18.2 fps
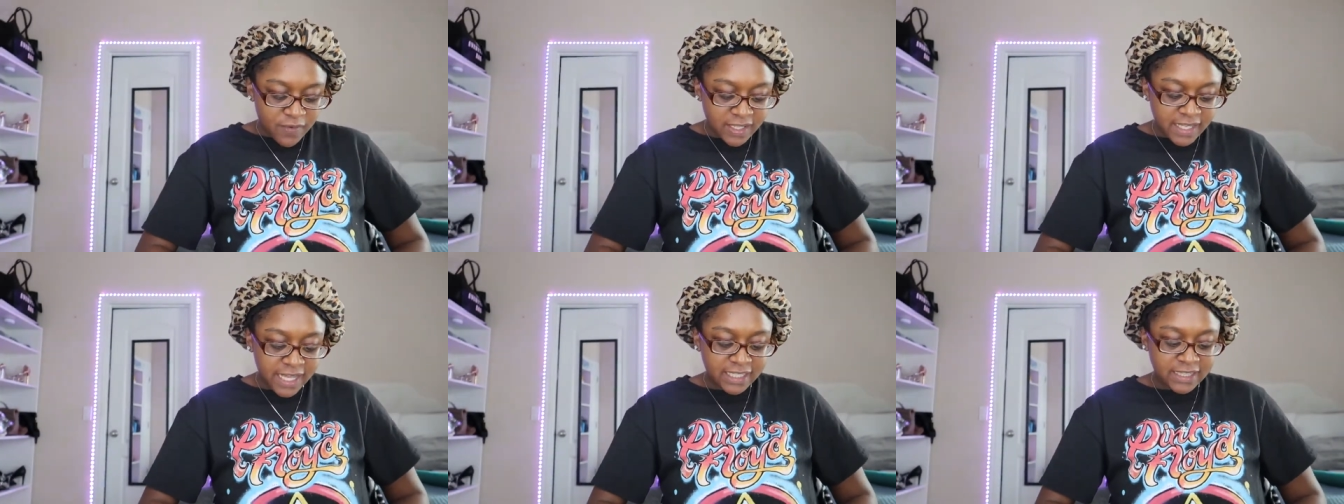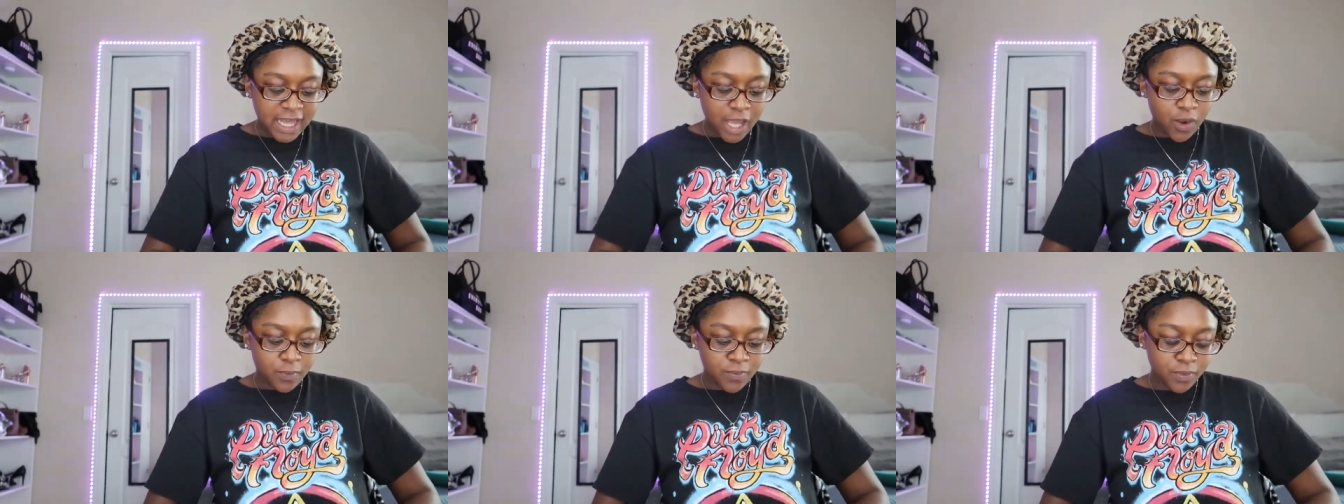felt like
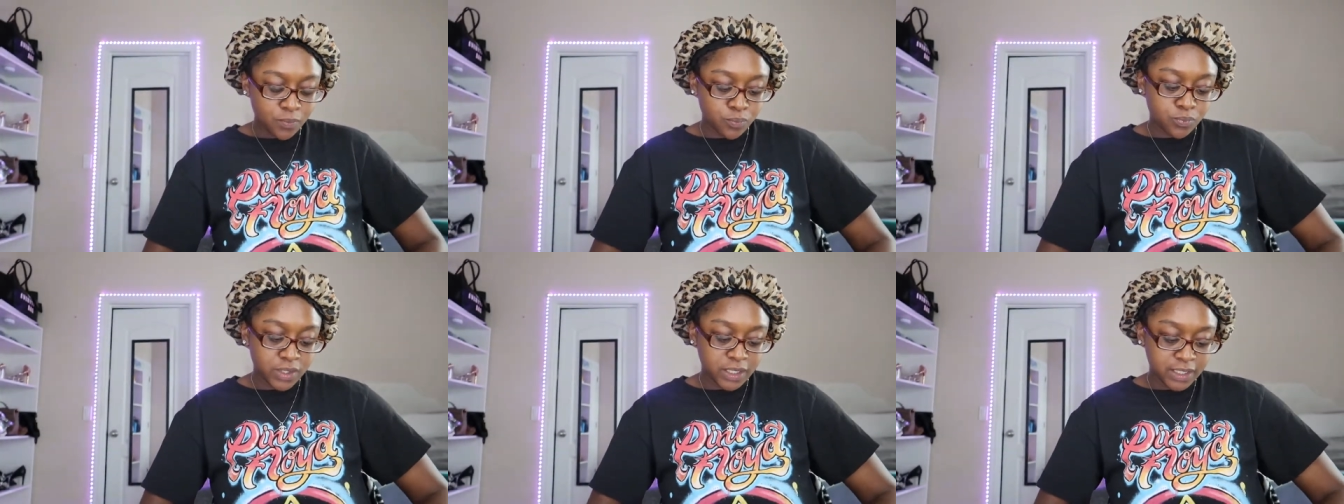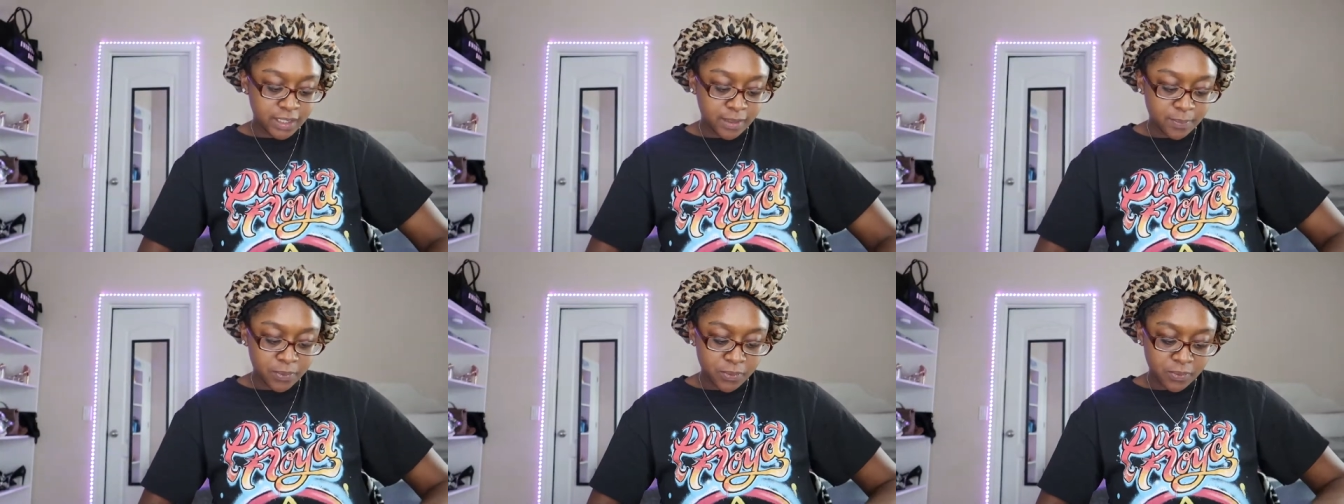that would be
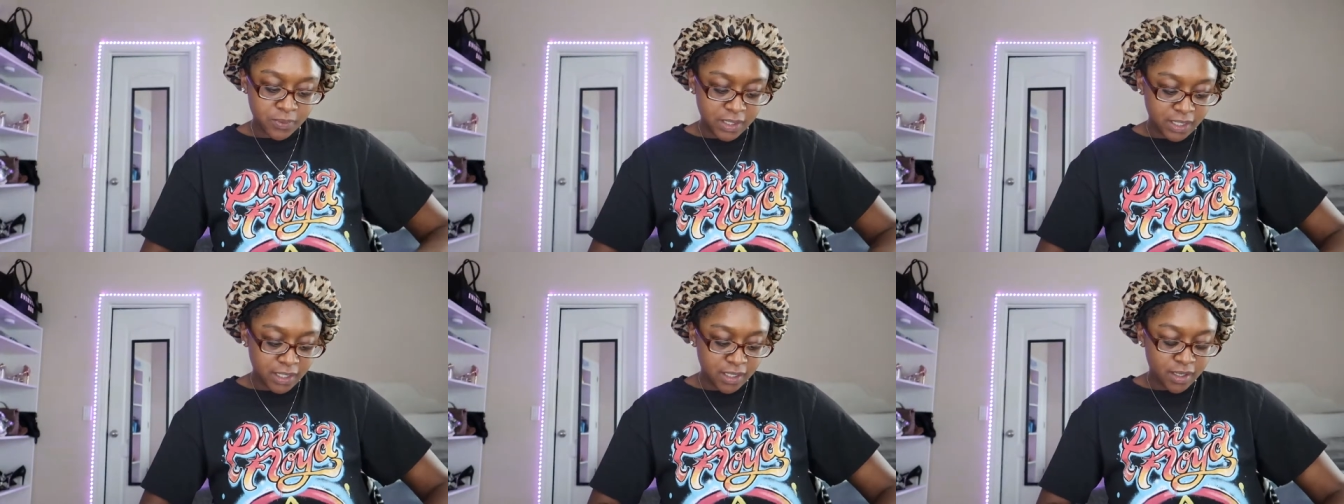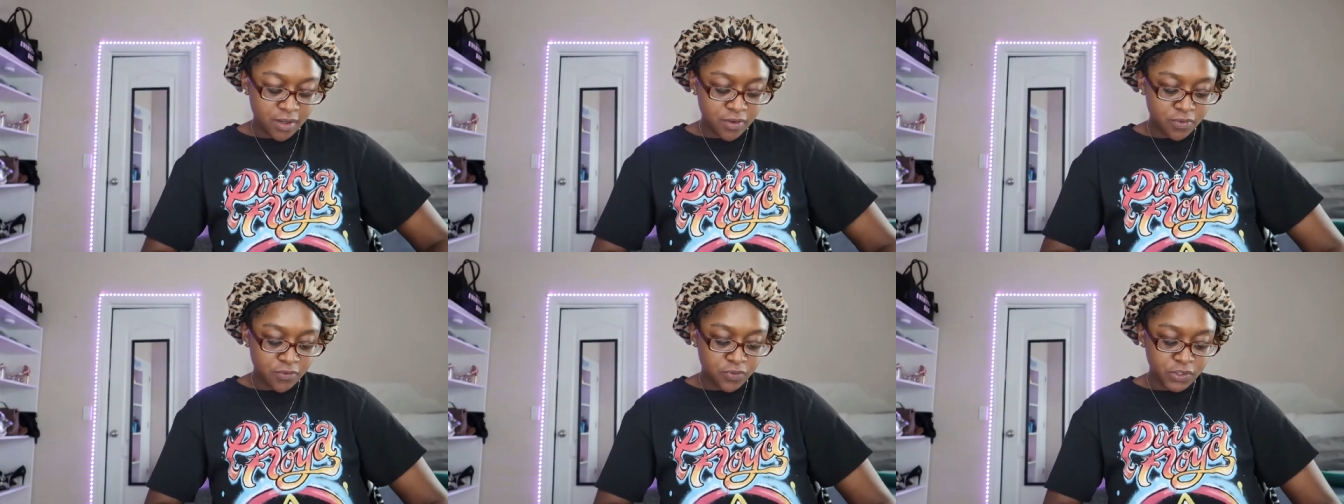really
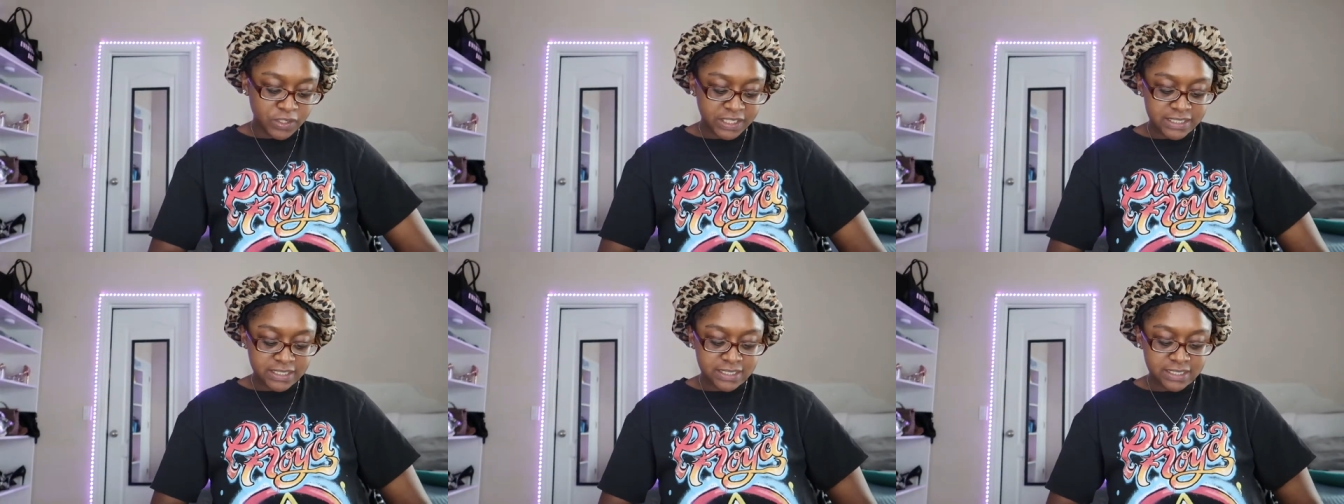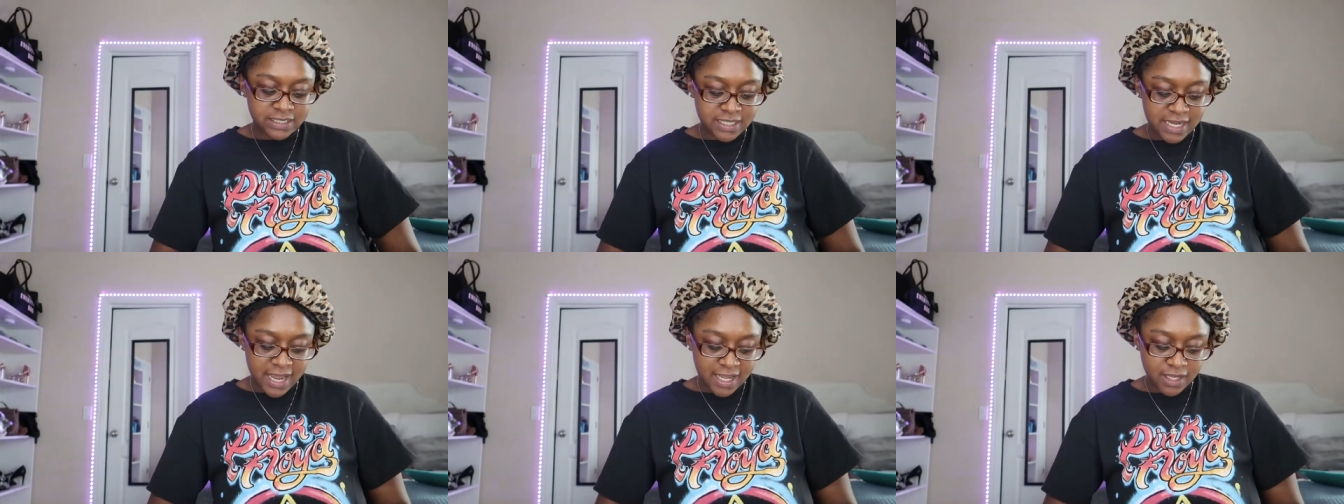pretty for this
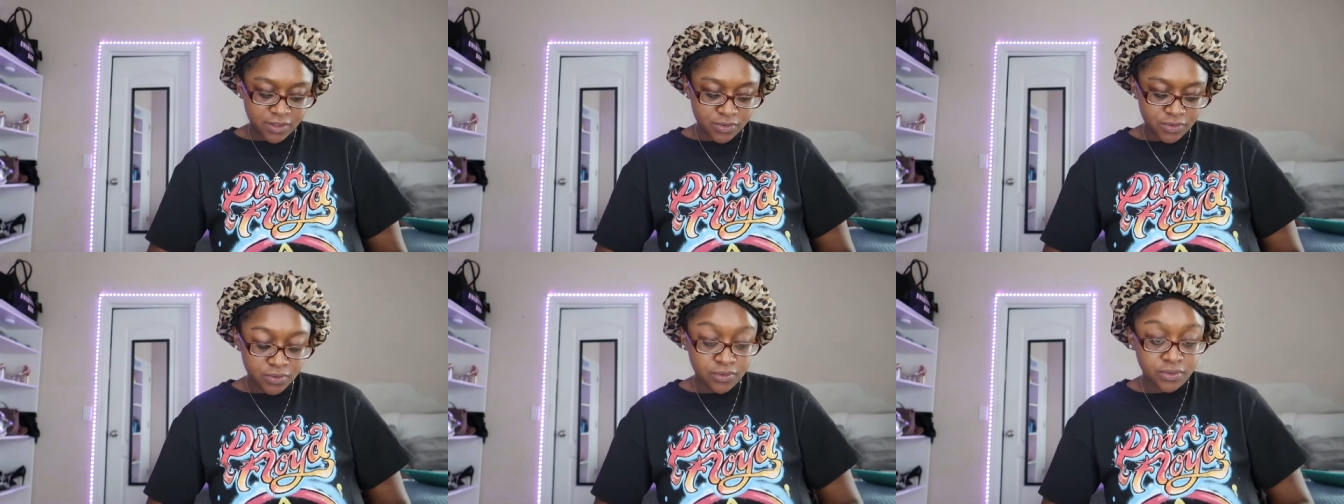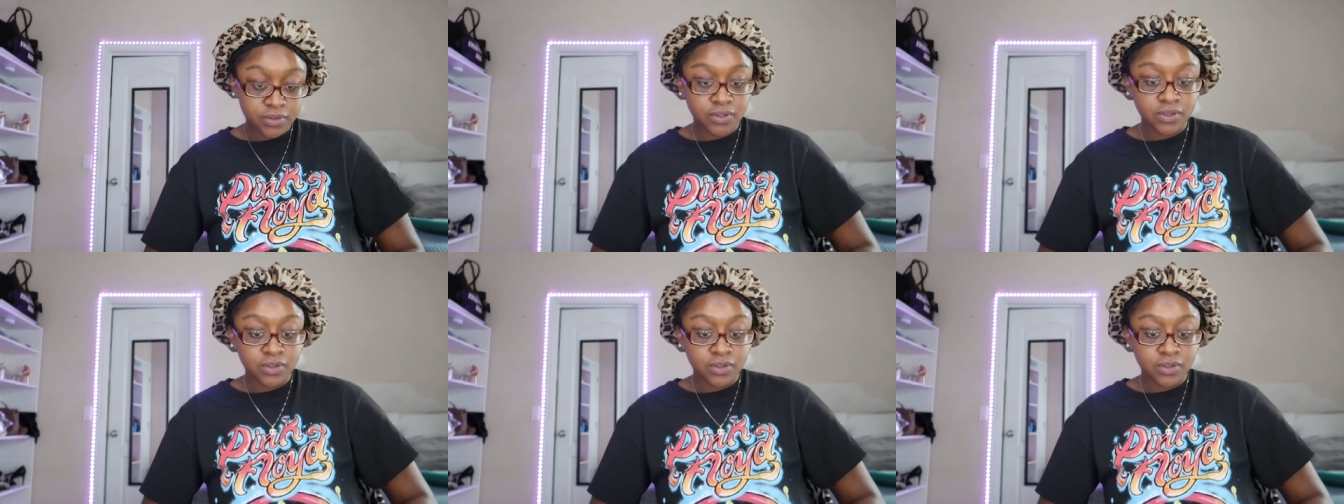style.